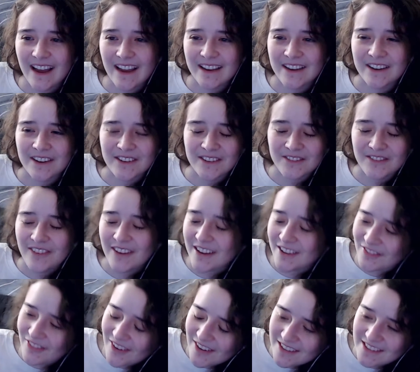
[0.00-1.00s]
you know,
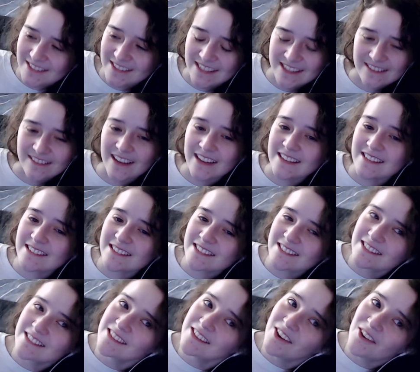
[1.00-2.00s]
as far as like
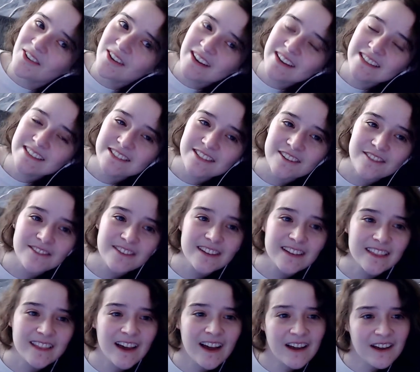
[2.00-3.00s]
licensing going and stuff
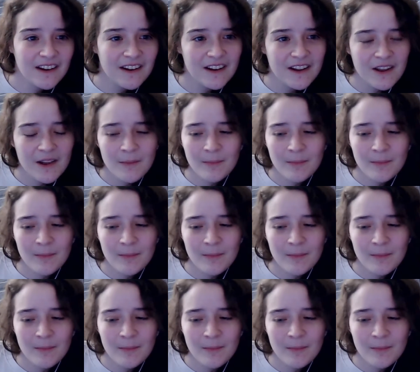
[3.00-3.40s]
like that.